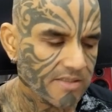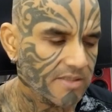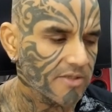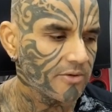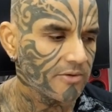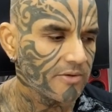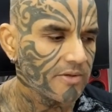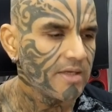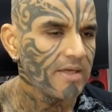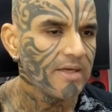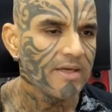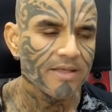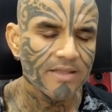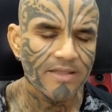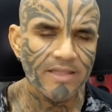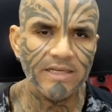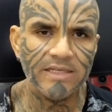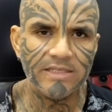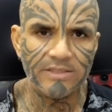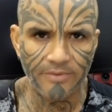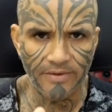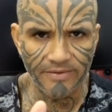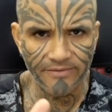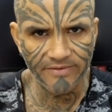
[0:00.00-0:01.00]
So
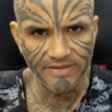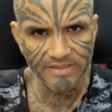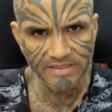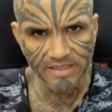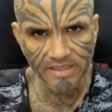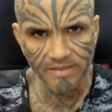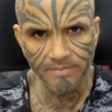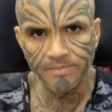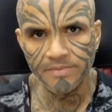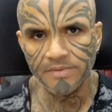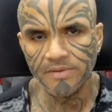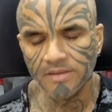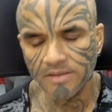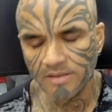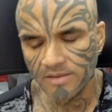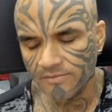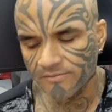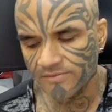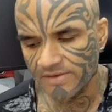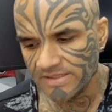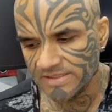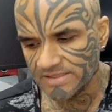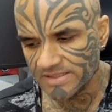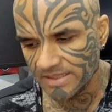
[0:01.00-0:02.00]
that's why we sleep uh,
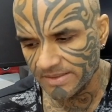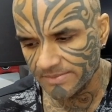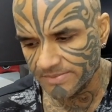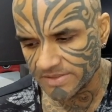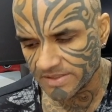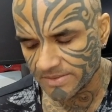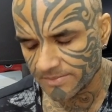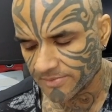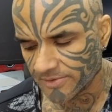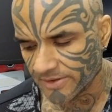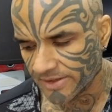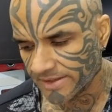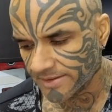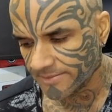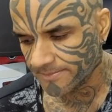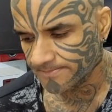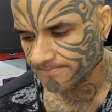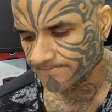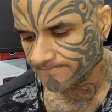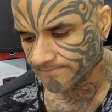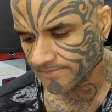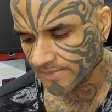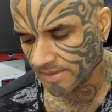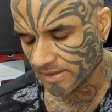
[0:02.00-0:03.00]
we sleep separate.
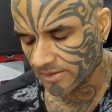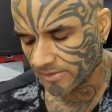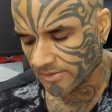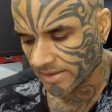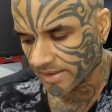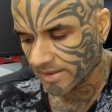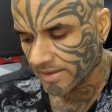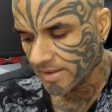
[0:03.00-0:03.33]
Okay.